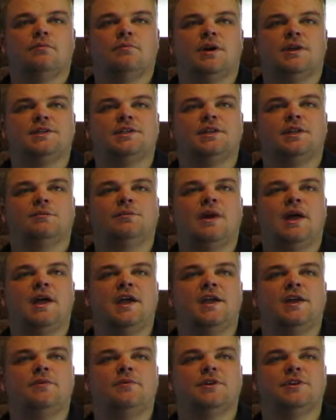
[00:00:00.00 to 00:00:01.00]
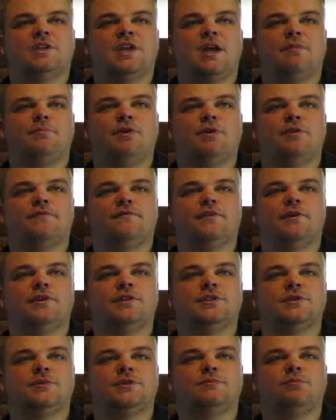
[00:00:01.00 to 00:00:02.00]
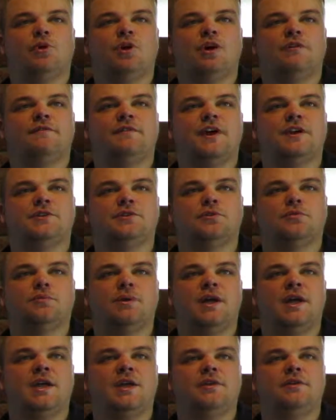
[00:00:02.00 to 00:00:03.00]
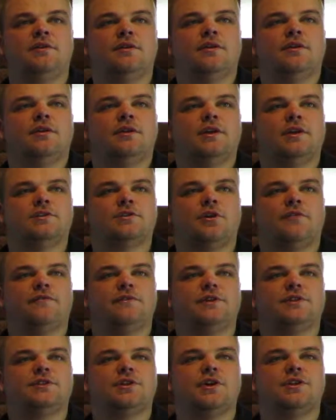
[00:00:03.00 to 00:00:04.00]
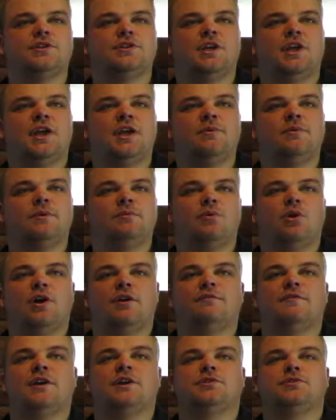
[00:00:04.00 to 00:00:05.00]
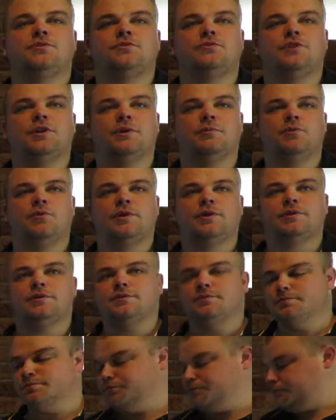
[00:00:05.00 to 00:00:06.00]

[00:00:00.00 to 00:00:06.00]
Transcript: Muscular pain, which can be referred to as myofascial pain, is often associated with myofascial trigger points.